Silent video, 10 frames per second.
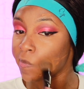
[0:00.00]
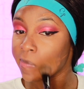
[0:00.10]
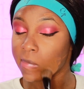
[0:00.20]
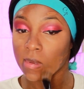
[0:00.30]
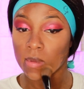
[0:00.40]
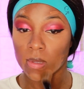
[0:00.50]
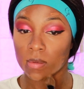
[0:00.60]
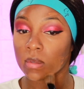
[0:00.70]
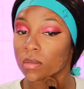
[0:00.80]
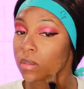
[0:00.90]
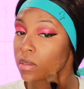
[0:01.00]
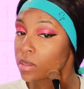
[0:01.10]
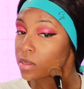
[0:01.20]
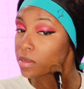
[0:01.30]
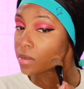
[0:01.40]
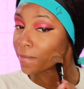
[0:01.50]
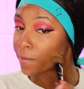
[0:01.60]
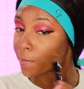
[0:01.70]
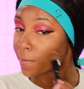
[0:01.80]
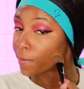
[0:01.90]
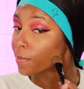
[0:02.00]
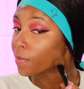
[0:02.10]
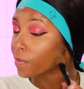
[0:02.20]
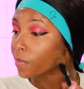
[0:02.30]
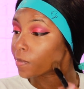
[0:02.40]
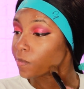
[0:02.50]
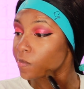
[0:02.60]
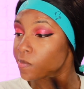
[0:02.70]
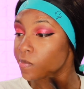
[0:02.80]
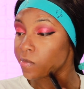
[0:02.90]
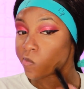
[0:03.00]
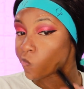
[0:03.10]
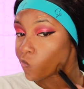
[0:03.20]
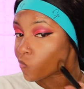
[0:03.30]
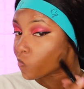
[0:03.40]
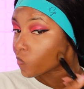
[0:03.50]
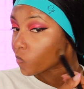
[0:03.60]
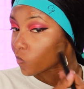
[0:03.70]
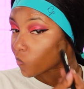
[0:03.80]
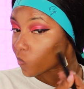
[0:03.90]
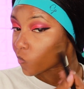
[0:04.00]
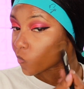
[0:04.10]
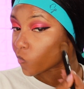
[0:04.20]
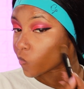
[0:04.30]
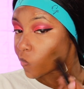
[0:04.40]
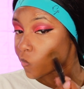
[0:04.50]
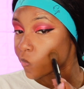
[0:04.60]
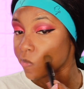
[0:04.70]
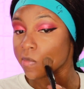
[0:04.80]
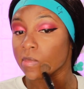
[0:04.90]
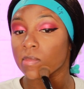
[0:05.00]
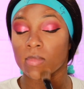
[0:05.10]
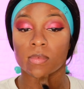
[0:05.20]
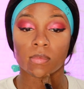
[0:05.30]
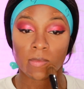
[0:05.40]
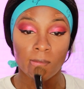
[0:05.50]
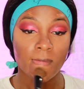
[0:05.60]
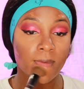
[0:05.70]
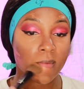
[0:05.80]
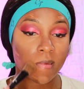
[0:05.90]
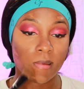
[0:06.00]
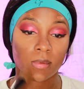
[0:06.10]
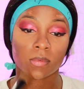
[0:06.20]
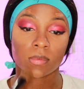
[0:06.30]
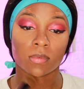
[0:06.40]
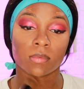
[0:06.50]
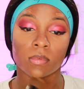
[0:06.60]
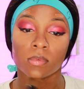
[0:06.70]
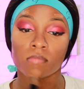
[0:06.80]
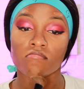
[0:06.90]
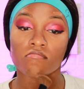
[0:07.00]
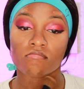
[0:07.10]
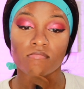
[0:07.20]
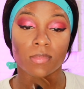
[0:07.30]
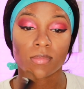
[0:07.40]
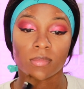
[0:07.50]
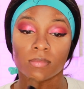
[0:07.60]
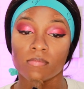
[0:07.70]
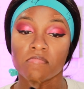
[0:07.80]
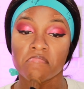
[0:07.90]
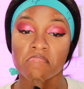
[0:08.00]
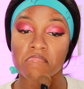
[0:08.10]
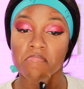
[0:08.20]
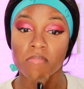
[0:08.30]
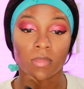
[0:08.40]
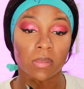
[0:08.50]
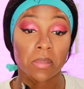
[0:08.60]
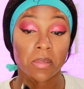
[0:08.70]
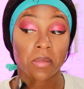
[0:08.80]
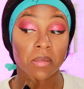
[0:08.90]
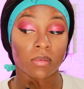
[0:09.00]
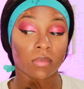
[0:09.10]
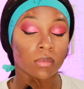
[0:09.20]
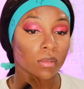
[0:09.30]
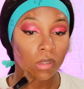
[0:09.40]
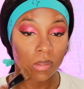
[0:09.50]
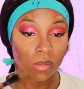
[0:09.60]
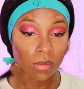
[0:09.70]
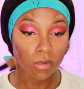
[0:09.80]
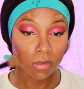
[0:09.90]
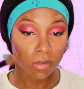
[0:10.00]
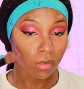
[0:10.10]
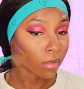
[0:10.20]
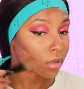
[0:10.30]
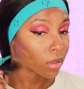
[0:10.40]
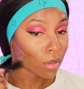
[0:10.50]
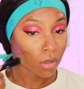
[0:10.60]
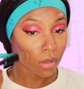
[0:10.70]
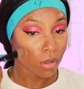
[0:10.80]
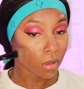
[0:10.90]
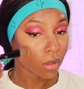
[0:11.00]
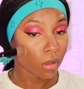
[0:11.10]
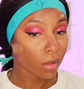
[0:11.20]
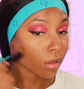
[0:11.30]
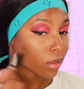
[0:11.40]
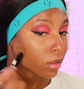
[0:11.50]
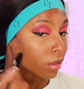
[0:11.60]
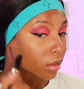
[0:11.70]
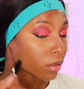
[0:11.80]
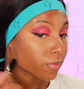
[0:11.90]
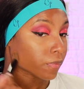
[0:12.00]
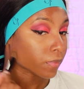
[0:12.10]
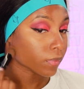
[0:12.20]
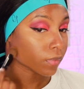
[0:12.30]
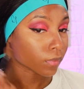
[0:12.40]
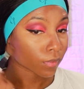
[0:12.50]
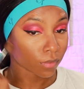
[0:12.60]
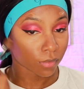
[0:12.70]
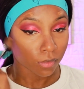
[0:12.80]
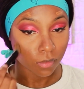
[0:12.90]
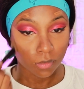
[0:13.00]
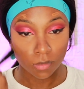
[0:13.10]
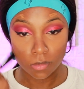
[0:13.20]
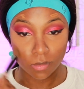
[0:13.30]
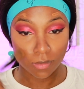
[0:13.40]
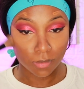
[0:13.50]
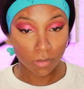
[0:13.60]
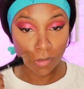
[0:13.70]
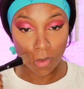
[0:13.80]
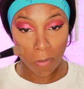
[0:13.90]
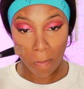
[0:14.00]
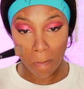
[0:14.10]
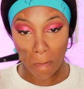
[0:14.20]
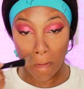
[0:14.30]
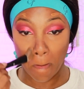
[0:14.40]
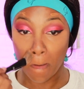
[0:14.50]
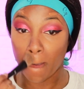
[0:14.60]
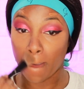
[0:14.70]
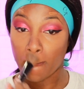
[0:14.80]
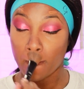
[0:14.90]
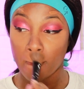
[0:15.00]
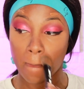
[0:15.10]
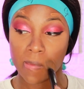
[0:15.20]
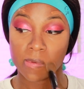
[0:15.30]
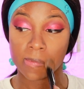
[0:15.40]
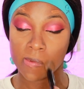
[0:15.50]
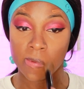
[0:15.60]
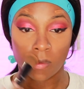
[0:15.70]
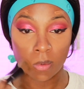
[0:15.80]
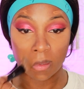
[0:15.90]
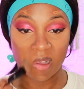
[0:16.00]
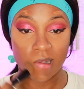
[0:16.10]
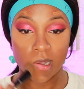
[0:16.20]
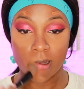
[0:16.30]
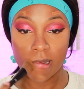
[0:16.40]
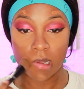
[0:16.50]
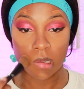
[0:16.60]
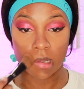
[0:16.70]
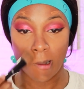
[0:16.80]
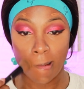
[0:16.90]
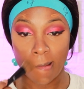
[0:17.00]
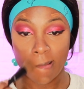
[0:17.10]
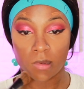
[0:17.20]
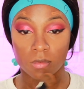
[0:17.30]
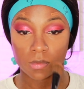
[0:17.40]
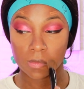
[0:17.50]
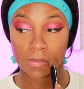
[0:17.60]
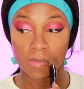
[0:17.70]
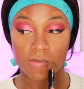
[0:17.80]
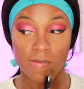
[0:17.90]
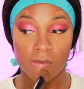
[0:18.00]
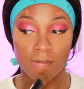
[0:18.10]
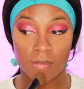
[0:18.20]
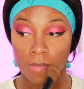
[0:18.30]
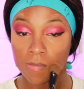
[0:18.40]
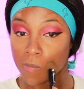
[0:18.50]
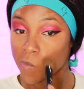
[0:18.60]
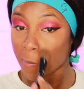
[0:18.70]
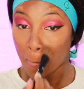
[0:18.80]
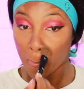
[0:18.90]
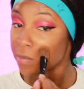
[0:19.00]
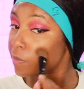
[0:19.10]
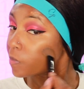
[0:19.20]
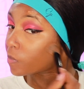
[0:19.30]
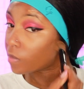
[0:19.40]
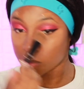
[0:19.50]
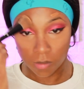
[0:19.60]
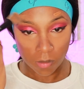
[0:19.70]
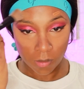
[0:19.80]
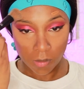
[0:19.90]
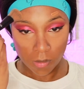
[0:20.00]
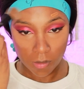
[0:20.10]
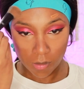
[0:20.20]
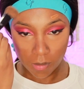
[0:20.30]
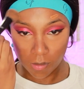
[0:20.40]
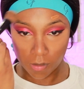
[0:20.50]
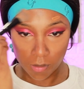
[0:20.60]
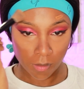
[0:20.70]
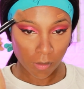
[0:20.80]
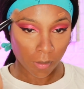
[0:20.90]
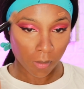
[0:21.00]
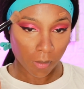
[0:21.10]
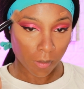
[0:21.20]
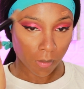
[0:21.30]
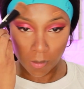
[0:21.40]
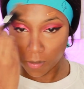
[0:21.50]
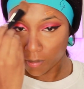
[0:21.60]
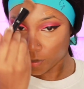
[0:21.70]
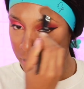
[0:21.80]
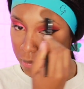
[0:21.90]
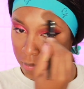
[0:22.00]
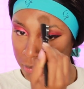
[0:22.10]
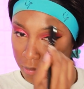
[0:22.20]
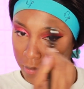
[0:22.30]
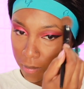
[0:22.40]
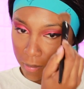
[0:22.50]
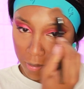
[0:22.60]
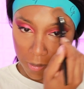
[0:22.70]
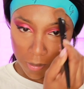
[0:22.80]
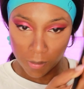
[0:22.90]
will get oily. So if I wear this for an extended period of time, it looks flawless once your makeup is finished. But throughout the day, like when it gets a little bit later, a few hours you've been wearing it, you're going to need to use some like setting powder or something to hide the oil that's coming out of your face. Or at least that's me. That's what I've noticed about this foundation. So it's not a matte foundation. Your face is not going to stay matte all day. It will, like, you'll look dewy.